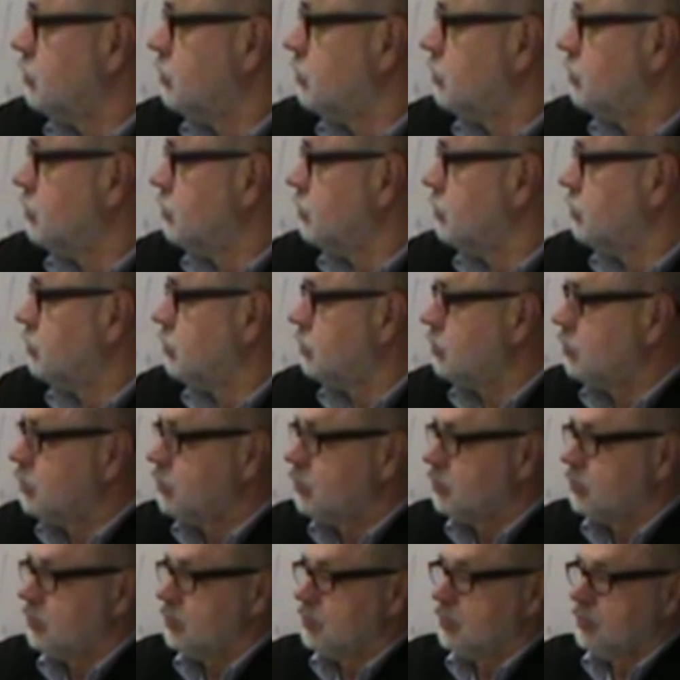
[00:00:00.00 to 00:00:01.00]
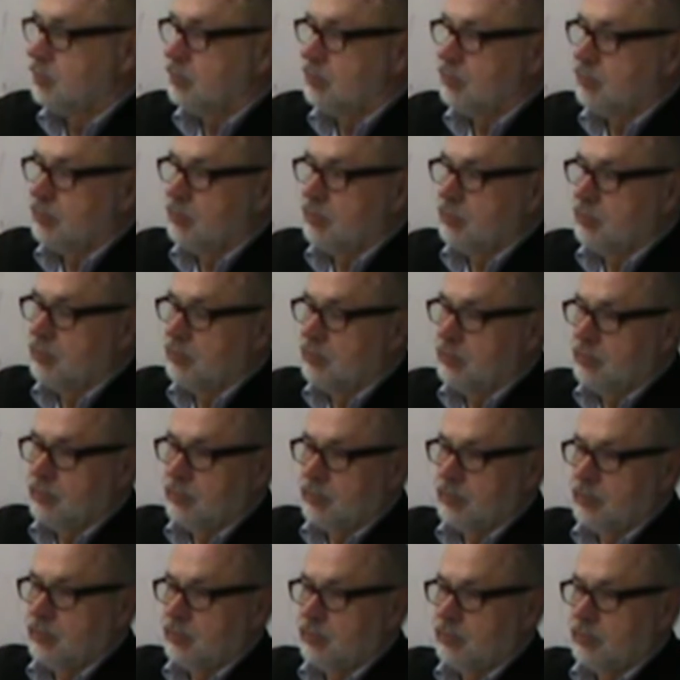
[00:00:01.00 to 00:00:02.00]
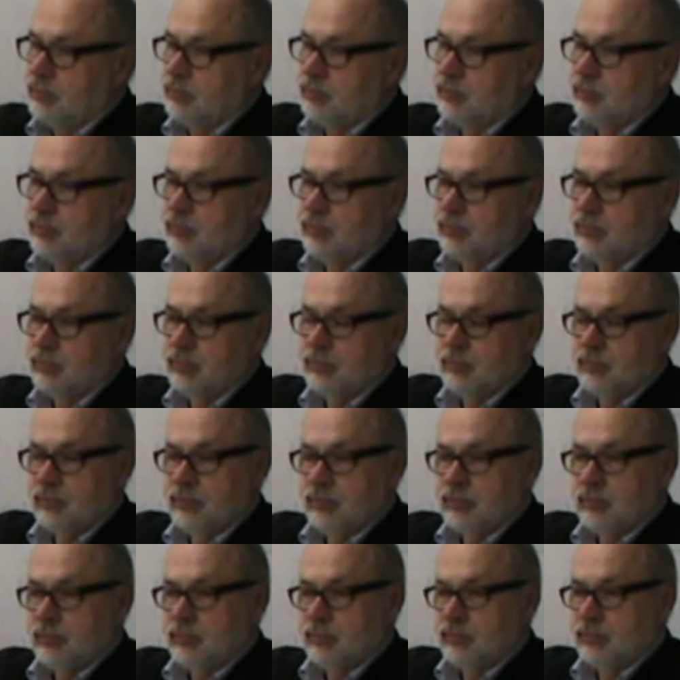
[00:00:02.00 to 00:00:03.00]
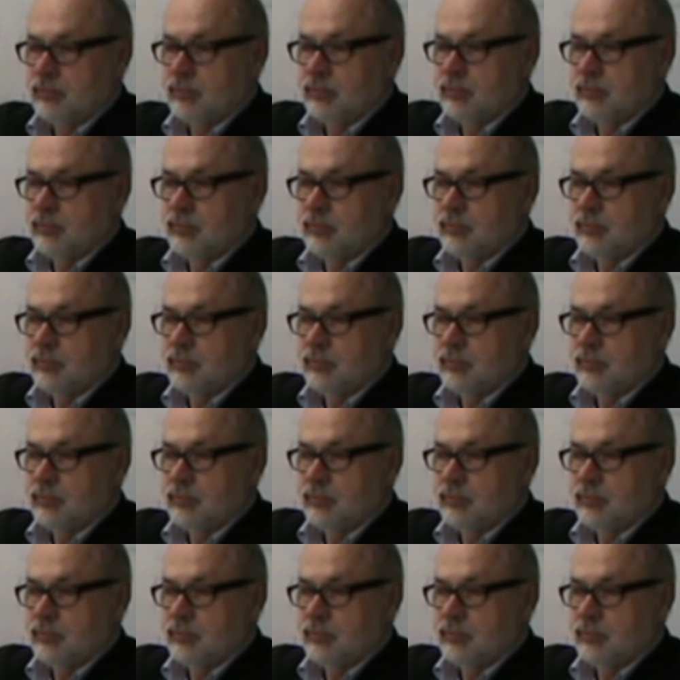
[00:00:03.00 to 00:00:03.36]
(not speaking)